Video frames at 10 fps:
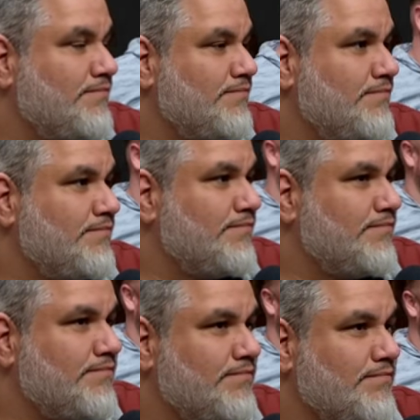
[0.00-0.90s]
I was
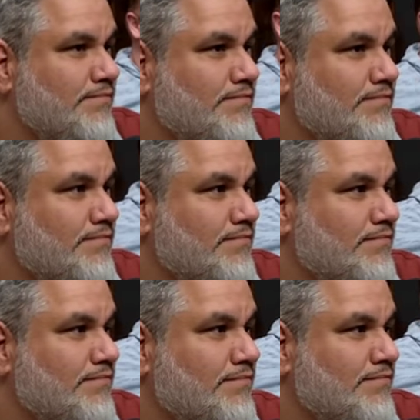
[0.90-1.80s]
fried years ago.
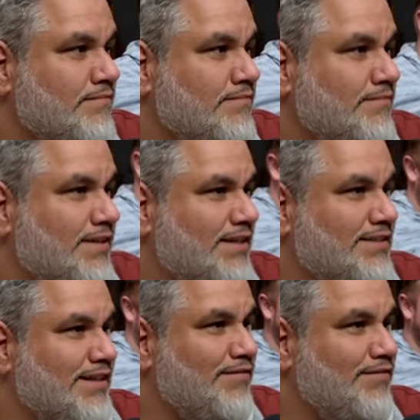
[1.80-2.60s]
I stay